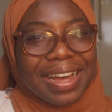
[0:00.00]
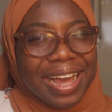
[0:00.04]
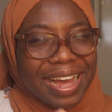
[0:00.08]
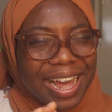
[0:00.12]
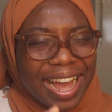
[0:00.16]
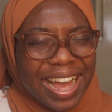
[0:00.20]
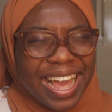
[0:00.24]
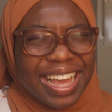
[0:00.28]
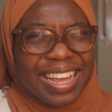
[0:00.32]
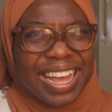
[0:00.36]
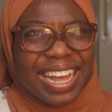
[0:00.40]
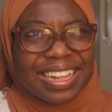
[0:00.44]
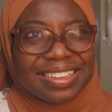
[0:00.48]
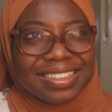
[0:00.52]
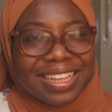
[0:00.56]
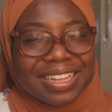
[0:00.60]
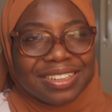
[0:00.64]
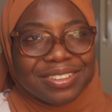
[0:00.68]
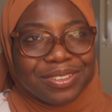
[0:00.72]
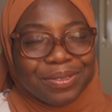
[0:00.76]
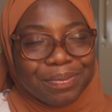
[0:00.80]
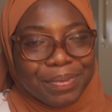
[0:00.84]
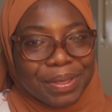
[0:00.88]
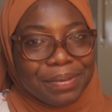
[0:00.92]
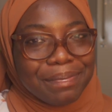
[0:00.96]
I tend
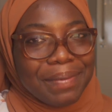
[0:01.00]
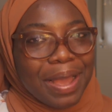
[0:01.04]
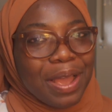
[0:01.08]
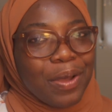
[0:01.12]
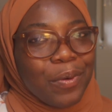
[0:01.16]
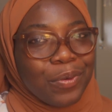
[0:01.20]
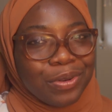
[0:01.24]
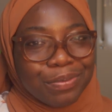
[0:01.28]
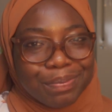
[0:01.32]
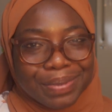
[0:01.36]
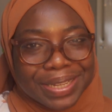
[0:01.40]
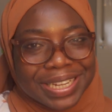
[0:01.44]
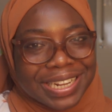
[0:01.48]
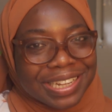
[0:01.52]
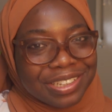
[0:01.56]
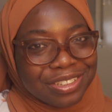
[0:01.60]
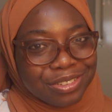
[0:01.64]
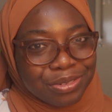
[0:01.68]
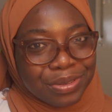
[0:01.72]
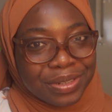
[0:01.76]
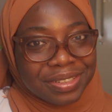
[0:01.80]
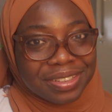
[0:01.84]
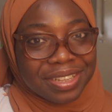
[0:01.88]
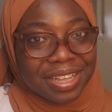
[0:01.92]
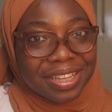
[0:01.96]
to be my own biggest
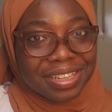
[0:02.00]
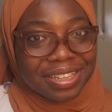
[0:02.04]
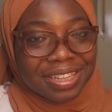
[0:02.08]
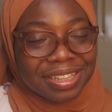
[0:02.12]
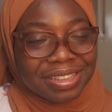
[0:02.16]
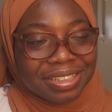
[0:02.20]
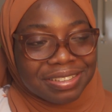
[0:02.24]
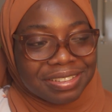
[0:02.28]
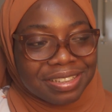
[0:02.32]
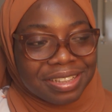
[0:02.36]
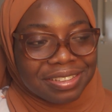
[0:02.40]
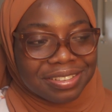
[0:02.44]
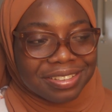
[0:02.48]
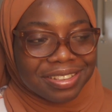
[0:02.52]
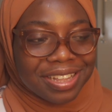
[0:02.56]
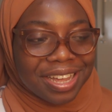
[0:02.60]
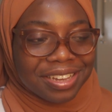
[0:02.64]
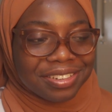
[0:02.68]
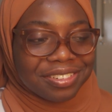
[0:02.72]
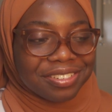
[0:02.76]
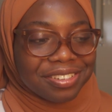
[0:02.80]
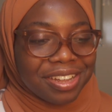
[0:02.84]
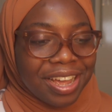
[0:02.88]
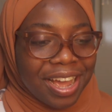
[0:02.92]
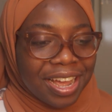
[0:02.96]
critic, in the sense
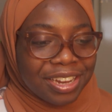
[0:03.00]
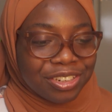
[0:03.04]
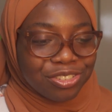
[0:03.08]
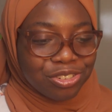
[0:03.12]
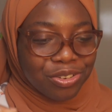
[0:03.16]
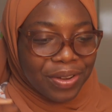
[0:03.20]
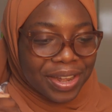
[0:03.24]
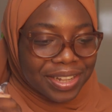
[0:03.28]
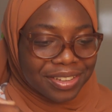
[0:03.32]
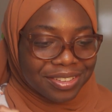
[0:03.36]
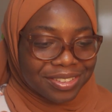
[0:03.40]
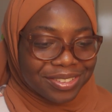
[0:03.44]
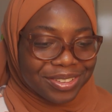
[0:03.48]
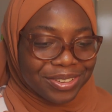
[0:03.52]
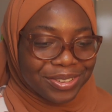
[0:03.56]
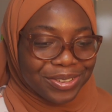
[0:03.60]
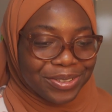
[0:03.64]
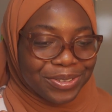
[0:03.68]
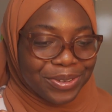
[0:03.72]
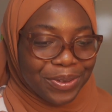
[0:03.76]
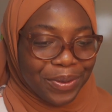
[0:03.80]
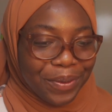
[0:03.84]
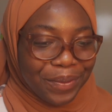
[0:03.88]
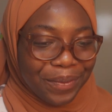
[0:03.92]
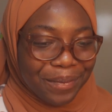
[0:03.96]
that I try to, you
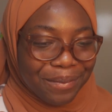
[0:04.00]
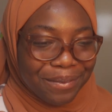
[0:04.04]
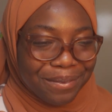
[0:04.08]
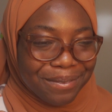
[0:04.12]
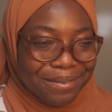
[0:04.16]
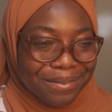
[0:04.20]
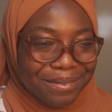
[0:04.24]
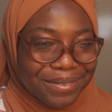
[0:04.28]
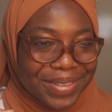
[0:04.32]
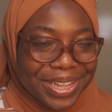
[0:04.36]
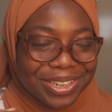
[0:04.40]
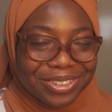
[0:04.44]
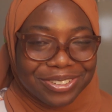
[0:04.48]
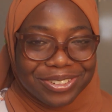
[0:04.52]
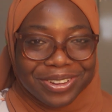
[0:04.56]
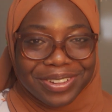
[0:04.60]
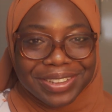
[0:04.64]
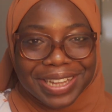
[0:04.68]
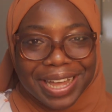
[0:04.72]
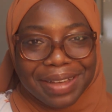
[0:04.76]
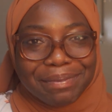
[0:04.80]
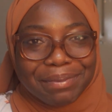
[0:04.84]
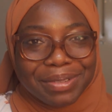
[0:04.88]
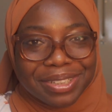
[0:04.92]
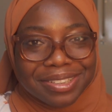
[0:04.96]
know, make sure
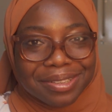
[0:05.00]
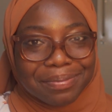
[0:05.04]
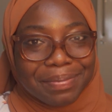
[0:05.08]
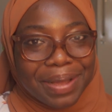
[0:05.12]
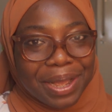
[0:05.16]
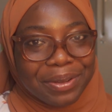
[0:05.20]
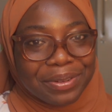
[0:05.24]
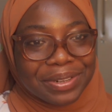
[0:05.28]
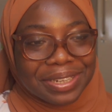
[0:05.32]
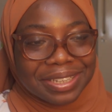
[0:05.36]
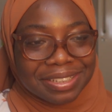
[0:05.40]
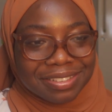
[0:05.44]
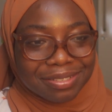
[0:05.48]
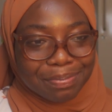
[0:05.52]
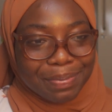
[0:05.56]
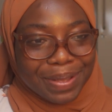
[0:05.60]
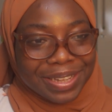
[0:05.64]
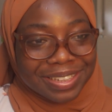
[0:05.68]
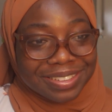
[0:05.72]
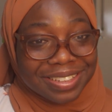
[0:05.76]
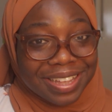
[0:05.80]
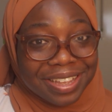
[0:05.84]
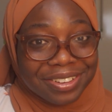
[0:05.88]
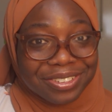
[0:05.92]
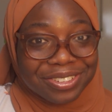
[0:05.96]
that I'm meeting my own
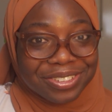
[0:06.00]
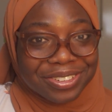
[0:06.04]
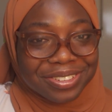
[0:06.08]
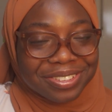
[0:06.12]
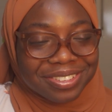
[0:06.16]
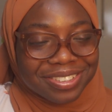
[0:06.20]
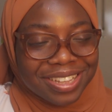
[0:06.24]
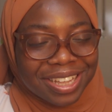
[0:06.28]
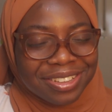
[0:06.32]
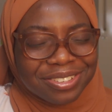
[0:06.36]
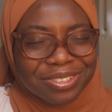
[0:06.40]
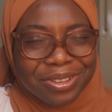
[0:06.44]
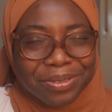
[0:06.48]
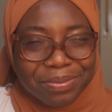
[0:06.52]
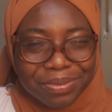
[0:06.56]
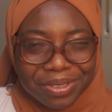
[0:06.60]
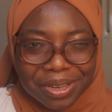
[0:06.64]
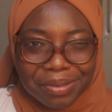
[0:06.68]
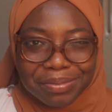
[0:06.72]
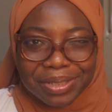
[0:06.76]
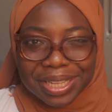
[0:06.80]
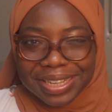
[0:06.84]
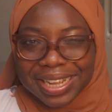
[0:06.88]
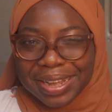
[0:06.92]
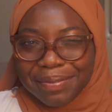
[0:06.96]
expectations, and
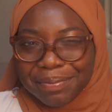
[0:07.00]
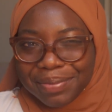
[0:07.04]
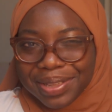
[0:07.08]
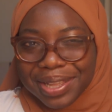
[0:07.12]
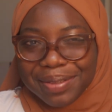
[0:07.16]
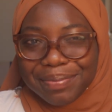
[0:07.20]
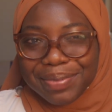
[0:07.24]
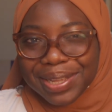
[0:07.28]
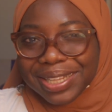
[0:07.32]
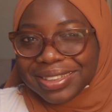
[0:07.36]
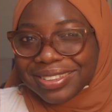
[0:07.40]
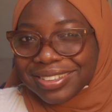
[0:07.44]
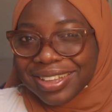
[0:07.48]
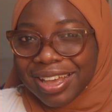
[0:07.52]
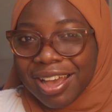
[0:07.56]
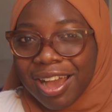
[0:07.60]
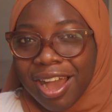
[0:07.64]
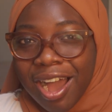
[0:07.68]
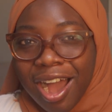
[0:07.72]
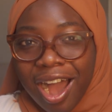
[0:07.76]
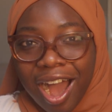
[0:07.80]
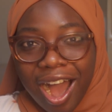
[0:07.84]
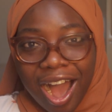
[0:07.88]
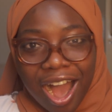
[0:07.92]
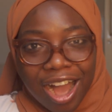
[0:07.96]
sometimes I can be a bit
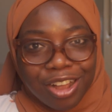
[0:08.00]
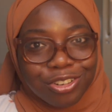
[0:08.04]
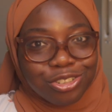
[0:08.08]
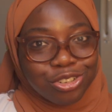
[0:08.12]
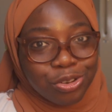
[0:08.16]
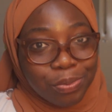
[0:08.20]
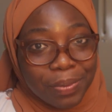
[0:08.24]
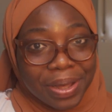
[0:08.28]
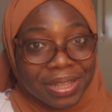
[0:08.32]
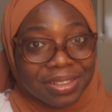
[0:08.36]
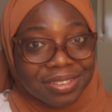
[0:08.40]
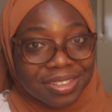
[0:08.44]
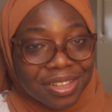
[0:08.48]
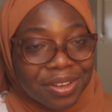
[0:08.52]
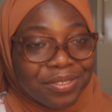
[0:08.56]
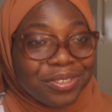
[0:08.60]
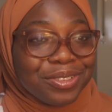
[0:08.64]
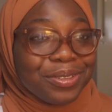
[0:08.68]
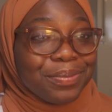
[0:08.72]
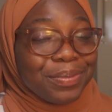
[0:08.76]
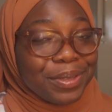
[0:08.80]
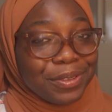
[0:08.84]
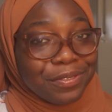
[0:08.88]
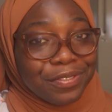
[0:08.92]
harsh on myself, to be